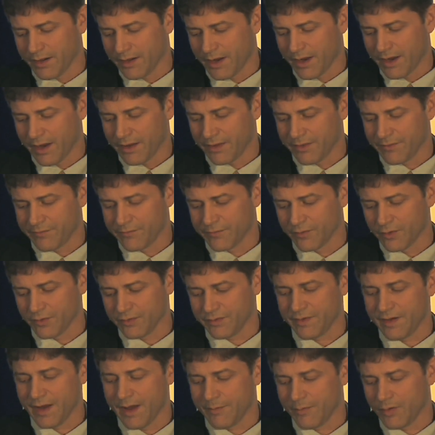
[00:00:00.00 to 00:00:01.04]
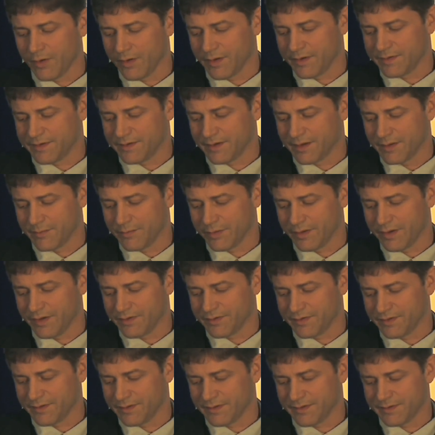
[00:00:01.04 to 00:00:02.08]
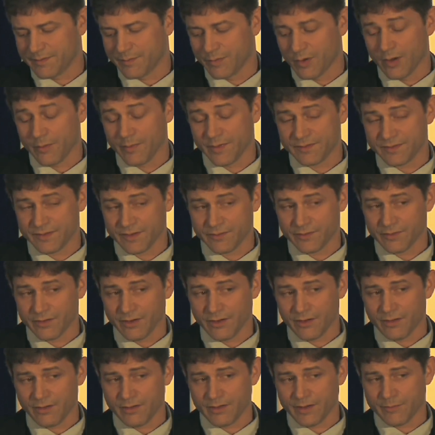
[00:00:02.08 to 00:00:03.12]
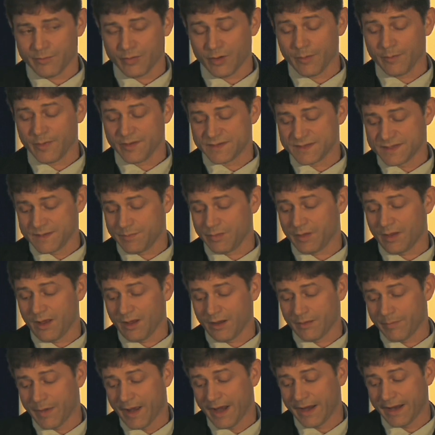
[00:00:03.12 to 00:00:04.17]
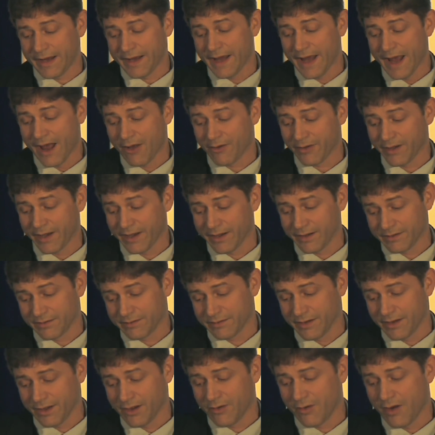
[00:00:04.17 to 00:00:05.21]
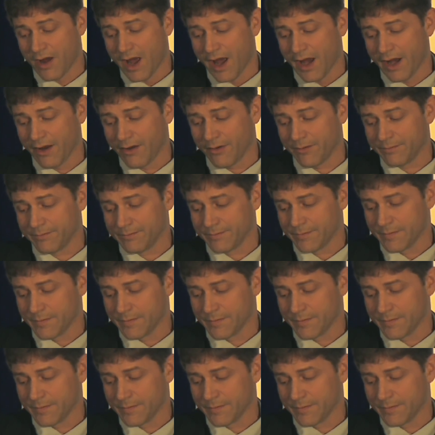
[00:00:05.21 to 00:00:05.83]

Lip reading: The first number is the completions, permits to drill, and permits to plug by county in Ohio.